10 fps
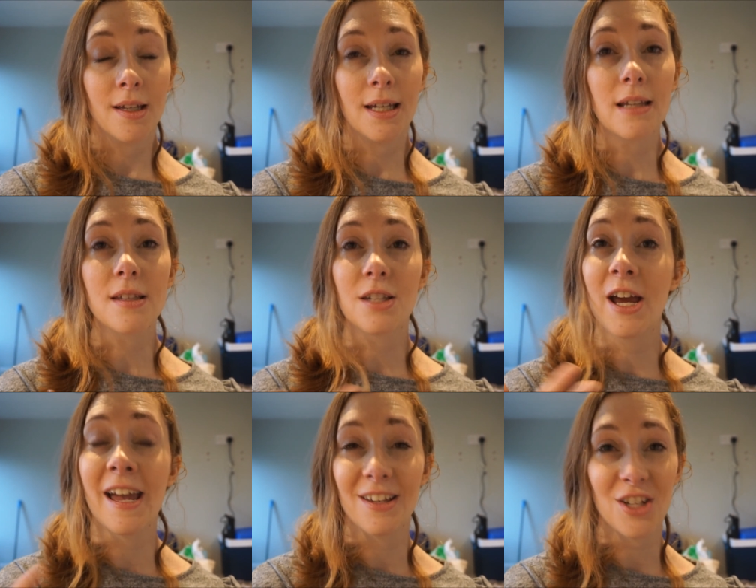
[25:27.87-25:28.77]
either
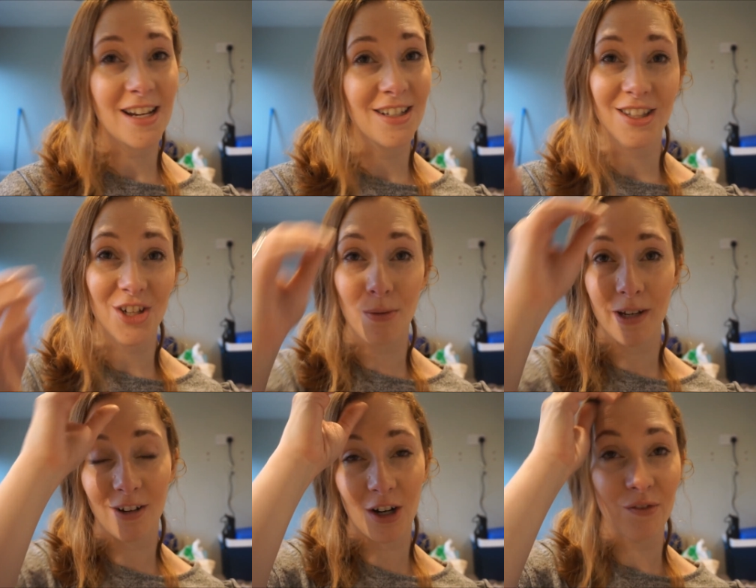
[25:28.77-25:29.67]
change the
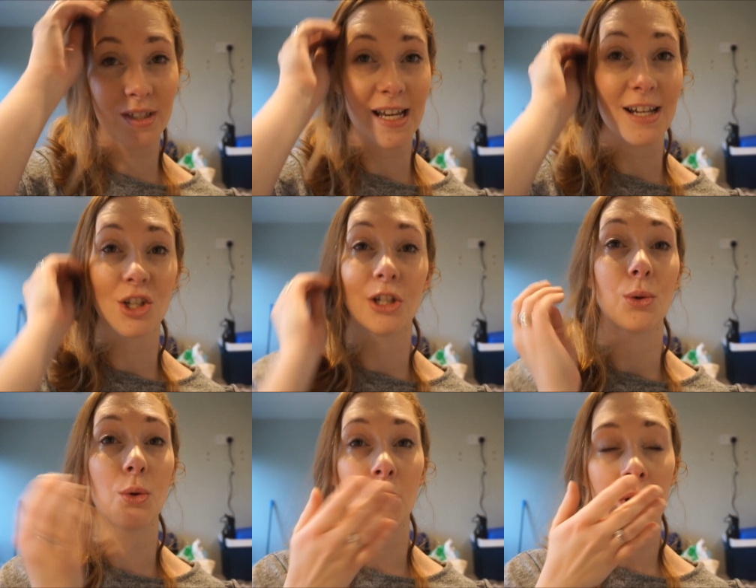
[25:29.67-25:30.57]
topic of conversation
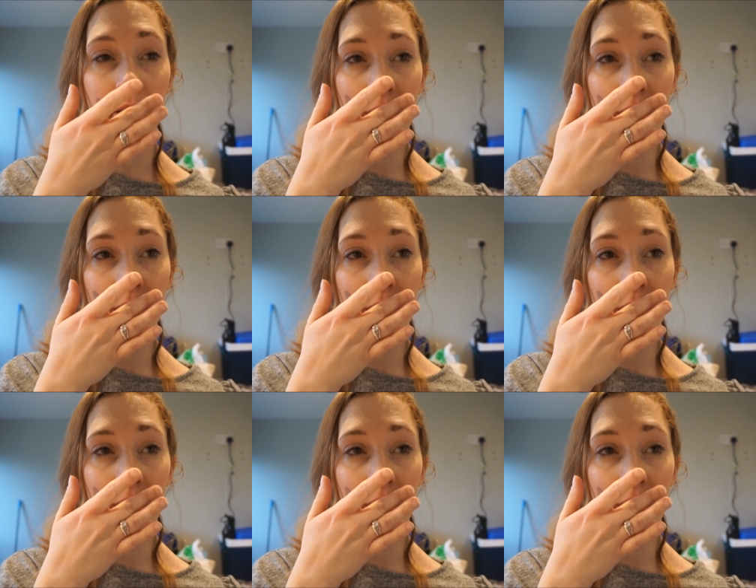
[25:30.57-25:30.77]
or